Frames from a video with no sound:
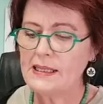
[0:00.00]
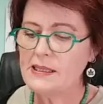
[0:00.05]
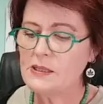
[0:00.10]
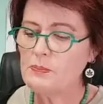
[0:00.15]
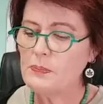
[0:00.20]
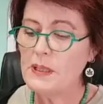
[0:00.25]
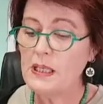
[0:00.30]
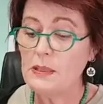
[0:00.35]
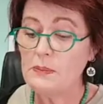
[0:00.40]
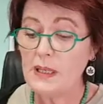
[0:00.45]

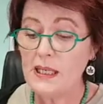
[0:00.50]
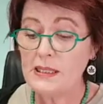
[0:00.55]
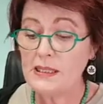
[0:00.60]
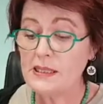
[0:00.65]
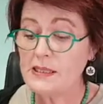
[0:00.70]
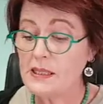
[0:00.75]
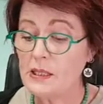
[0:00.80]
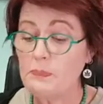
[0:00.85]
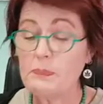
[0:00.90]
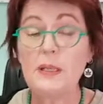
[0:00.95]

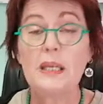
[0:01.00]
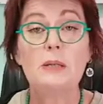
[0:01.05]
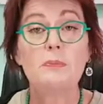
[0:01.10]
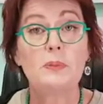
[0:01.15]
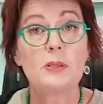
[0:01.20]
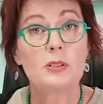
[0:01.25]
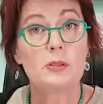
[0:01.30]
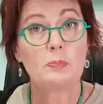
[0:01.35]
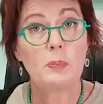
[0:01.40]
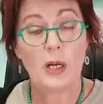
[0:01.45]
is the
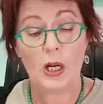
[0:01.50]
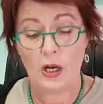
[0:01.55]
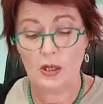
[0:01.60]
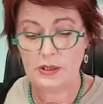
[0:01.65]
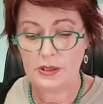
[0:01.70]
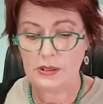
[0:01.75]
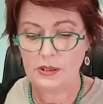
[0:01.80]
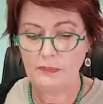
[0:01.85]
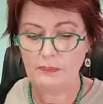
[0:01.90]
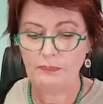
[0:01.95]
people's
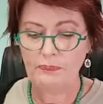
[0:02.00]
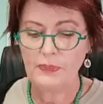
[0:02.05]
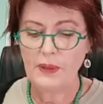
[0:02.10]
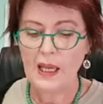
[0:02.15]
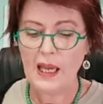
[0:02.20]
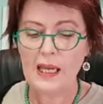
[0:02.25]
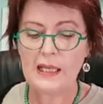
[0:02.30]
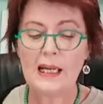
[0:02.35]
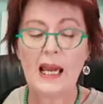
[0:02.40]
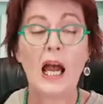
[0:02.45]
plant,
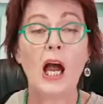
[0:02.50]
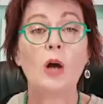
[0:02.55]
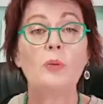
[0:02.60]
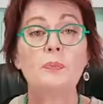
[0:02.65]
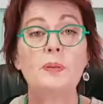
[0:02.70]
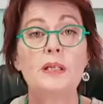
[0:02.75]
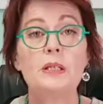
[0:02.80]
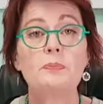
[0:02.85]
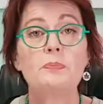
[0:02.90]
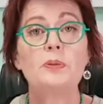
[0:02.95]
and our
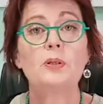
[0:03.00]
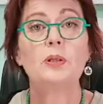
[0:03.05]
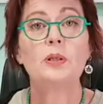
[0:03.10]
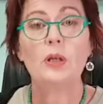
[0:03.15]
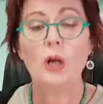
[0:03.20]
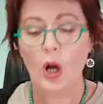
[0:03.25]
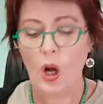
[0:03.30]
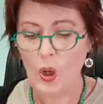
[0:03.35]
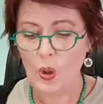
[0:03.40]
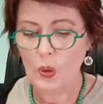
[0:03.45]
people
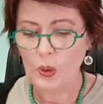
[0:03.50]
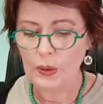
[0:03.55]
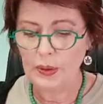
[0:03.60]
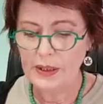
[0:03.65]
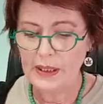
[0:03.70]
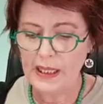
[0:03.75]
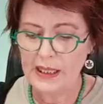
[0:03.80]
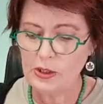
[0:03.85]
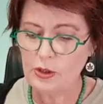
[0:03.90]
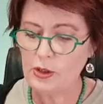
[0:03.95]

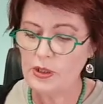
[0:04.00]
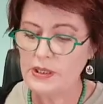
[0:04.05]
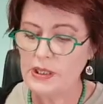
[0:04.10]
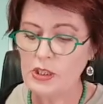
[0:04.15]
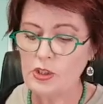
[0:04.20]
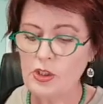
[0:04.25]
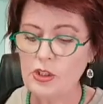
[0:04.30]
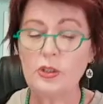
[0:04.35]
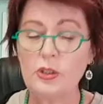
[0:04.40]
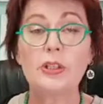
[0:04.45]
hold their
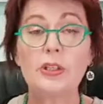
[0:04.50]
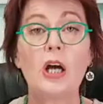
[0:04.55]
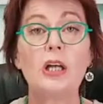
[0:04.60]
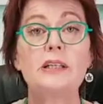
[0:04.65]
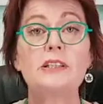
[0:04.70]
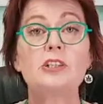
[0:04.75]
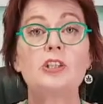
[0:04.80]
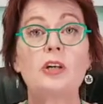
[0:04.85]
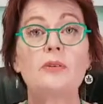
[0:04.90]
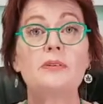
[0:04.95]
traditional
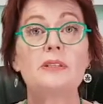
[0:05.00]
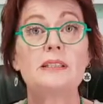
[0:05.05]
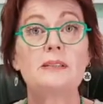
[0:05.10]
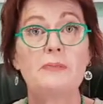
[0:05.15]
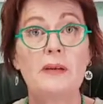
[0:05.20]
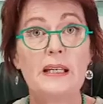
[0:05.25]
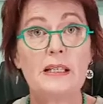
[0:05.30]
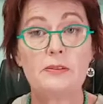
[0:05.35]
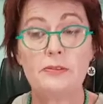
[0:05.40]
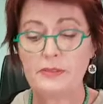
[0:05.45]
knowledge of its
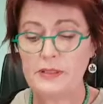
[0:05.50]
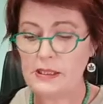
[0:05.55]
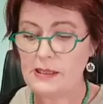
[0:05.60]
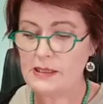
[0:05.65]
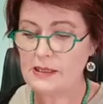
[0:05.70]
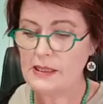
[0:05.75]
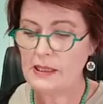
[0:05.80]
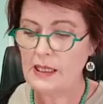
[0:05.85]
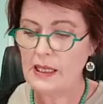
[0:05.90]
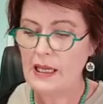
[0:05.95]

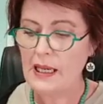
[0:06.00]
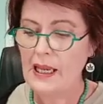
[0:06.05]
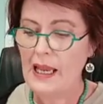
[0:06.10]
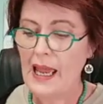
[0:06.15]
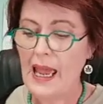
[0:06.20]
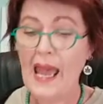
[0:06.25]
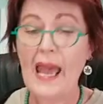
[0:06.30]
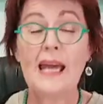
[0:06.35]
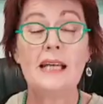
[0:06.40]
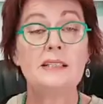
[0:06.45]
benefits
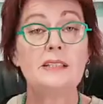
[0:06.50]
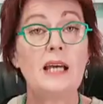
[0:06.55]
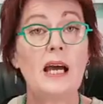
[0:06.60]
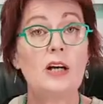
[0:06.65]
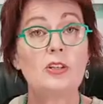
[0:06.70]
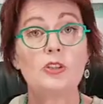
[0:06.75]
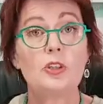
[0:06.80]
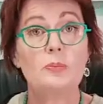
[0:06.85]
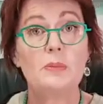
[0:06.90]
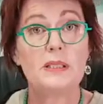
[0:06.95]
and
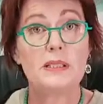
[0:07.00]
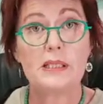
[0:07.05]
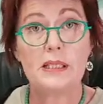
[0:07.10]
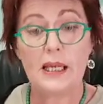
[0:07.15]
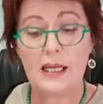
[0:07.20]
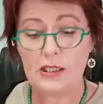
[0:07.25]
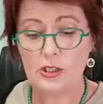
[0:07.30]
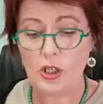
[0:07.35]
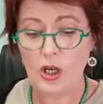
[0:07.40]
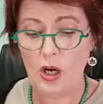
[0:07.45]
how to
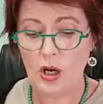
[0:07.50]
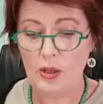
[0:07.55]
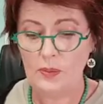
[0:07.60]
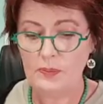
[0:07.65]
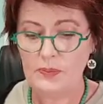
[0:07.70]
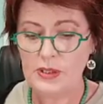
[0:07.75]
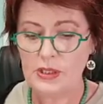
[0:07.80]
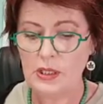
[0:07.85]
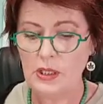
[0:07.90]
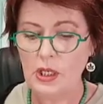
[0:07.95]
mitigate
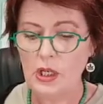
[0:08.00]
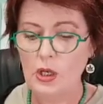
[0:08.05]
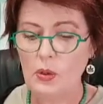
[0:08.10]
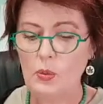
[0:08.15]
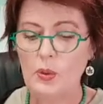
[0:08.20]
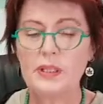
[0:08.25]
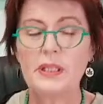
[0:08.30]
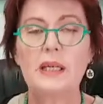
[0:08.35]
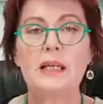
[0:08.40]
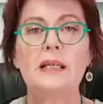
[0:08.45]
harms
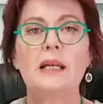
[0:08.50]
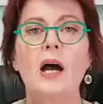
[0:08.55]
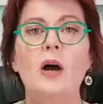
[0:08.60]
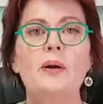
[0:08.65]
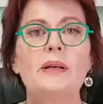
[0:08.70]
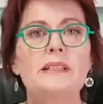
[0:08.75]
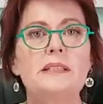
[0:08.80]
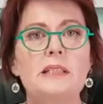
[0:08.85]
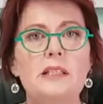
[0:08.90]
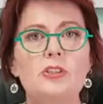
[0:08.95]
within our
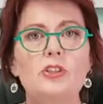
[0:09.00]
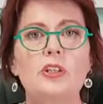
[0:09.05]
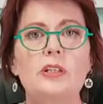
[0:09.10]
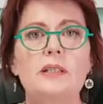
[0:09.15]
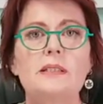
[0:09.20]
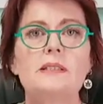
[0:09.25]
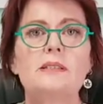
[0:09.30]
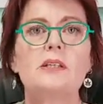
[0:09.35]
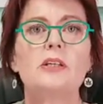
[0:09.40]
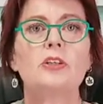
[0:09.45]

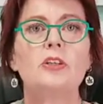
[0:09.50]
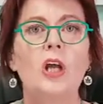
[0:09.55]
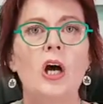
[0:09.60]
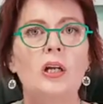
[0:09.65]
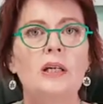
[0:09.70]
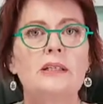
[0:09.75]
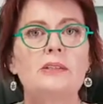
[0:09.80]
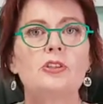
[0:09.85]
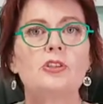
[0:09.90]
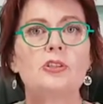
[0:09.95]
indigenous
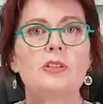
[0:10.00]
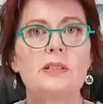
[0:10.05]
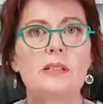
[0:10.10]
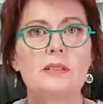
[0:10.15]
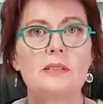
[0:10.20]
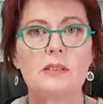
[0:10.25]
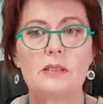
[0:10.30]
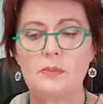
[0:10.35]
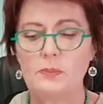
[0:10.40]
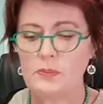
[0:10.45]
knowledge
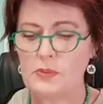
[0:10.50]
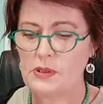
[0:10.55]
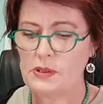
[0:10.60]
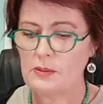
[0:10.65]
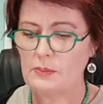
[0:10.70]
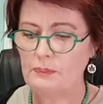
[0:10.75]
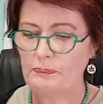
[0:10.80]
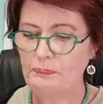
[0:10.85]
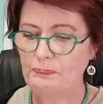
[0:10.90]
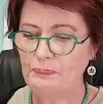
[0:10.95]
systems.